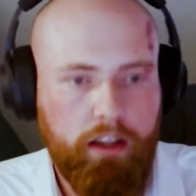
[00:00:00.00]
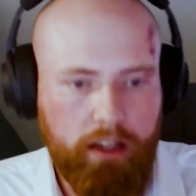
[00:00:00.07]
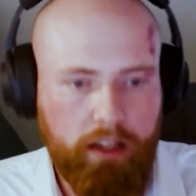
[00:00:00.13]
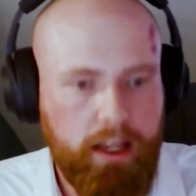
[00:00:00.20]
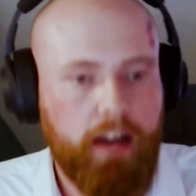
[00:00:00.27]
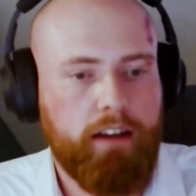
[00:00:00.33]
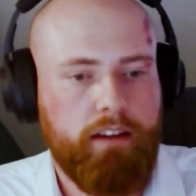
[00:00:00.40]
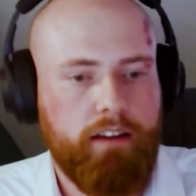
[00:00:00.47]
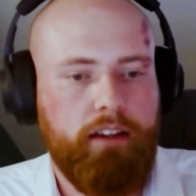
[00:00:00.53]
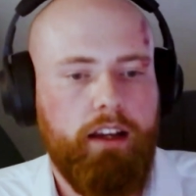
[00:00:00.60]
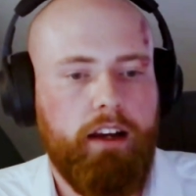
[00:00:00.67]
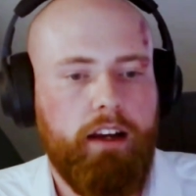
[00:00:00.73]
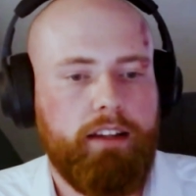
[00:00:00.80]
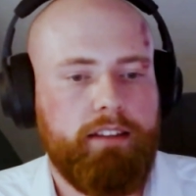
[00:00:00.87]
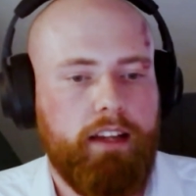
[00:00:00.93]
Yeah,
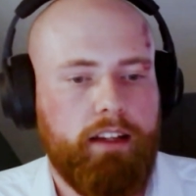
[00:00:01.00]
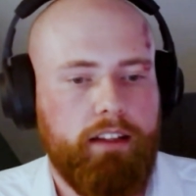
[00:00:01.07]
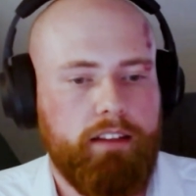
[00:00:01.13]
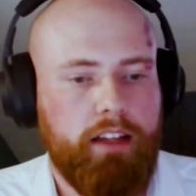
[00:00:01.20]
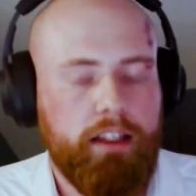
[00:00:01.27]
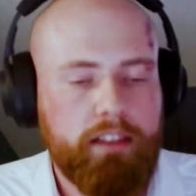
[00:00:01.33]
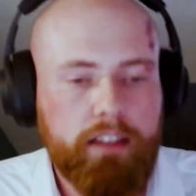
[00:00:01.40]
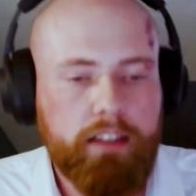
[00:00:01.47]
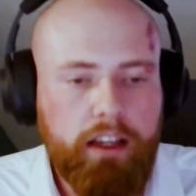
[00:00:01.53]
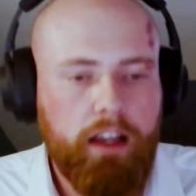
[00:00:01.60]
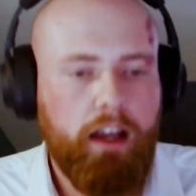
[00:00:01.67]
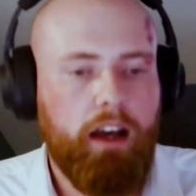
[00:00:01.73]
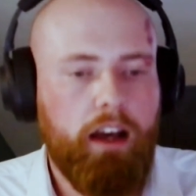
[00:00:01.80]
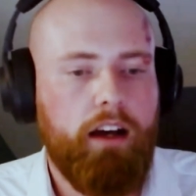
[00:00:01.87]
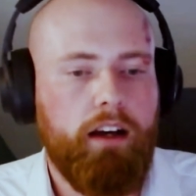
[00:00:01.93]
exactly that.
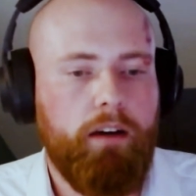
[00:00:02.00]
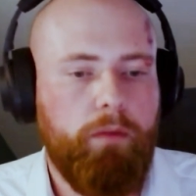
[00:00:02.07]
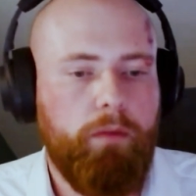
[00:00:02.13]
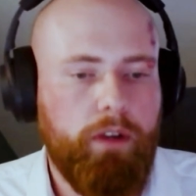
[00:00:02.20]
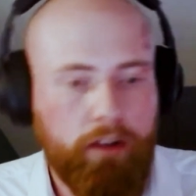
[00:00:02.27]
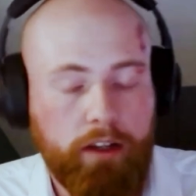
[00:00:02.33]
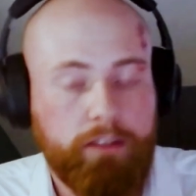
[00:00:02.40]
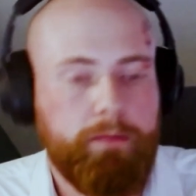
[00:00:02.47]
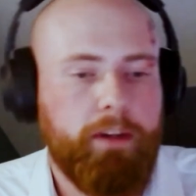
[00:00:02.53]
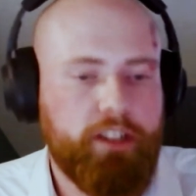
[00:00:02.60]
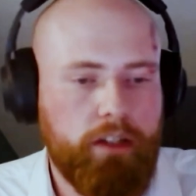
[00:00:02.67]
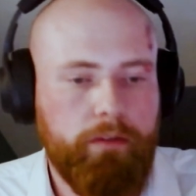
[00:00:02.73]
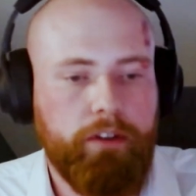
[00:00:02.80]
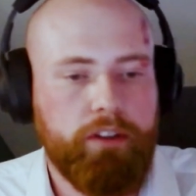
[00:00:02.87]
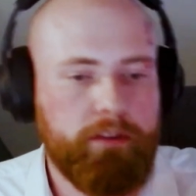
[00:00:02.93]

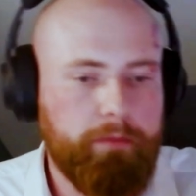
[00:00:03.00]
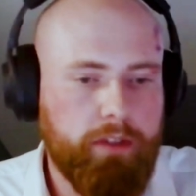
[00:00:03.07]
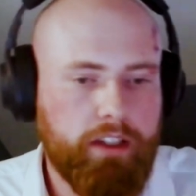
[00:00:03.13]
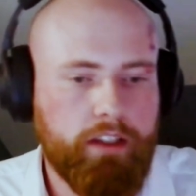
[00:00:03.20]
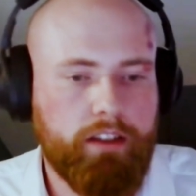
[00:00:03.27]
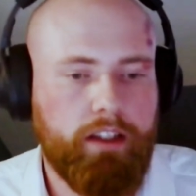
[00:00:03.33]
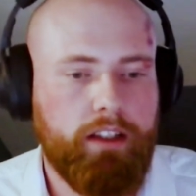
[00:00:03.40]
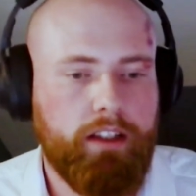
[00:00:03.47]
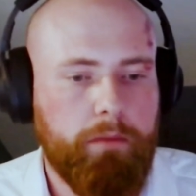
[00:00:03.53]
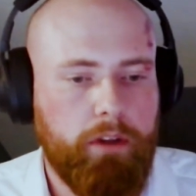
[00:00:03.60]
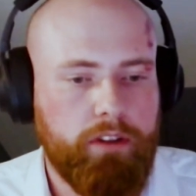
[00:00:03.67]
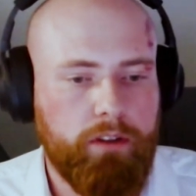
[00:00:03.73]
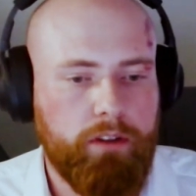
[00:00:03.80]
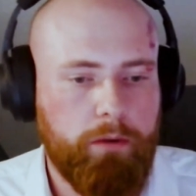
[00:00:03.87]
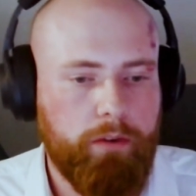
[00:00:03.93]
Especially when you're speaking then
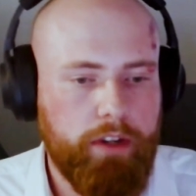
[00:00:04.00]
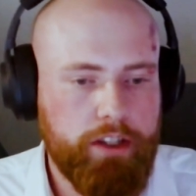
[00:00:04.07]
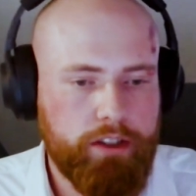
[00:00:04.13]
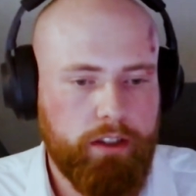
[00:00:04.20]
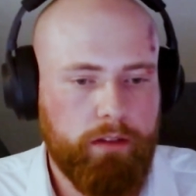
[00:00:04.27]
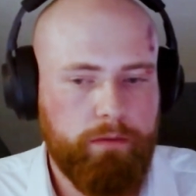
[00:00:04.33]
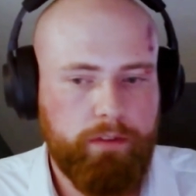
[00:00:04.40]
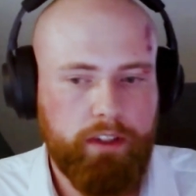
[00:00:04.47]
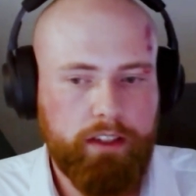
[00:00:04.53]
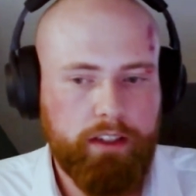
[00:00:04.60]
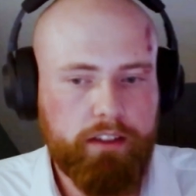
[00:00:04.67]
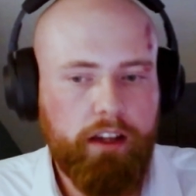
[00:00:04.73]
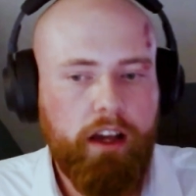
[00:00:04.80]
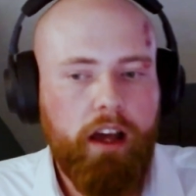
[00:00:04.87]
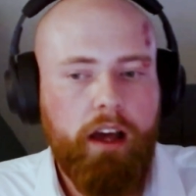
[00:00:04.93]
about the operational things.